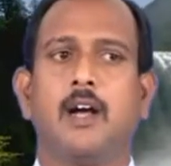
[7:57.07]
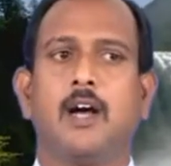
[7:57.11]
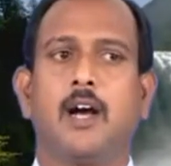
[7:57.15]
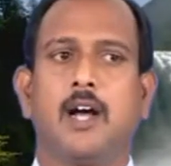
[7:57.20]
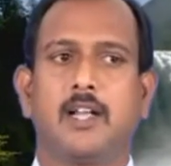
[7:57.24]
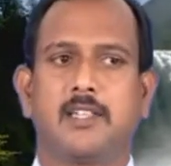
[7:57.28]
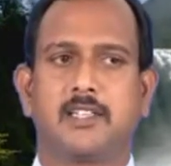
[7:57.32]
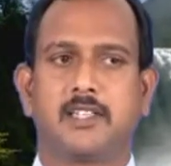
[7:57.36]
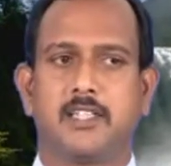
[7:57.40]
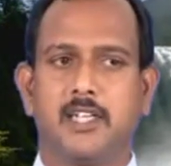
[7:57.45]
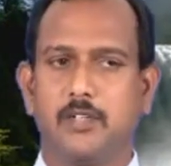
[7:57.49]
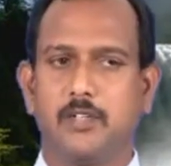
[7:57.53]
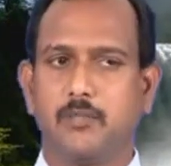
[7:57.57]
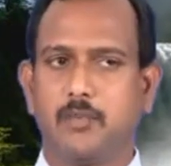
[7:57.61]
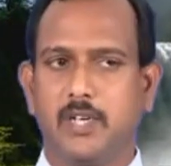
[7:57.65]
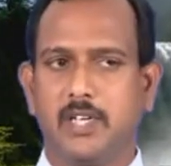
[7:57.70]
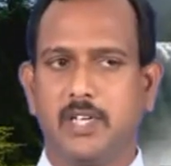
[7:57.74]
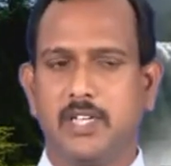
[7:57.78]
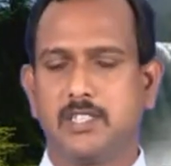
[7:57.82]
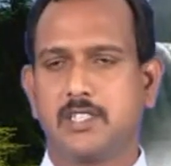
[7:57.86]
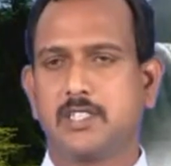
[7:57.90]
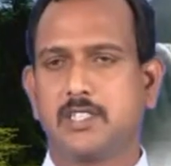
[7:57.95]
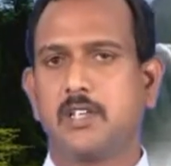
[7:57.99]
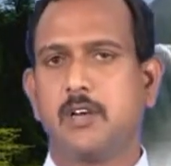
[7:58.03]
And third one
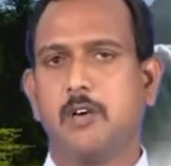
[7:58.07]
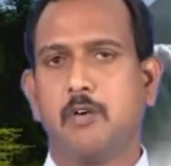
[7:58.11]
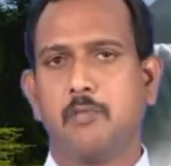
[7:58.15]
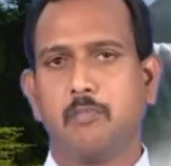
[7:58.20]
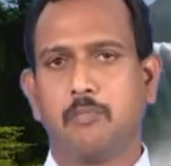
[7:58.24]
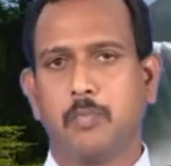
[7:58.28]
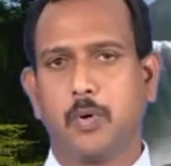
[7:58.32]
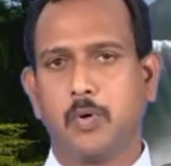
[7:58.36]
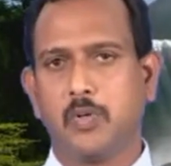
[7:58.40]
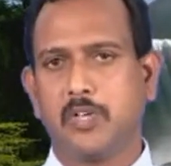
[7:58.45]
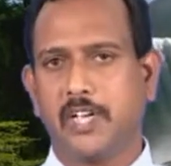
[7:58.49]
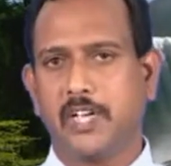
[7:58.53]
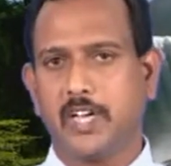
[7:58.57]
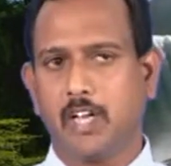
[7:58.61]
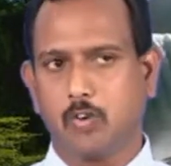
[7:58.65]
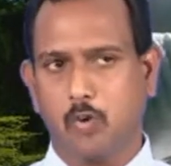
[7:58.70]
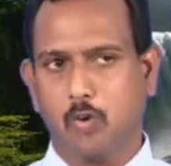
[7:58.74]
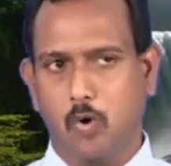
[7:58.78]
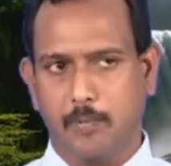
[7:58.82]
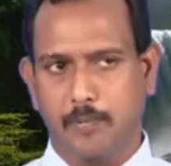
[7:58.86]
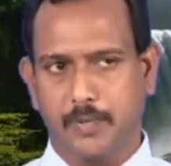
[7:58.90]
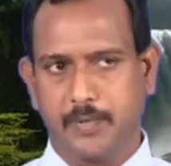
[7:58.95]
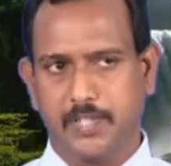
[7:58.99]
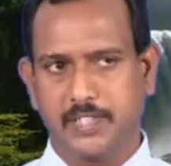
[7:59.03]
is political
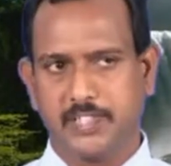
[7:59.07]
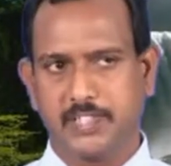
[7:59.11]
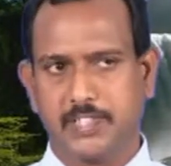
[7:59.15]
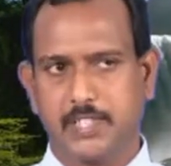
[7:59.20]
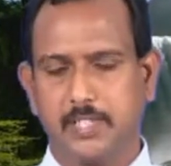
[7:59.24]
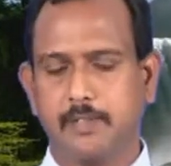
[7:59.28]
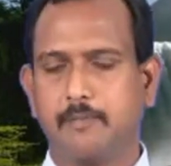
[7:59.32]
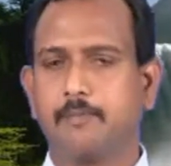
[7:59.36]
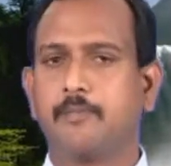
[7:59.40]
competition.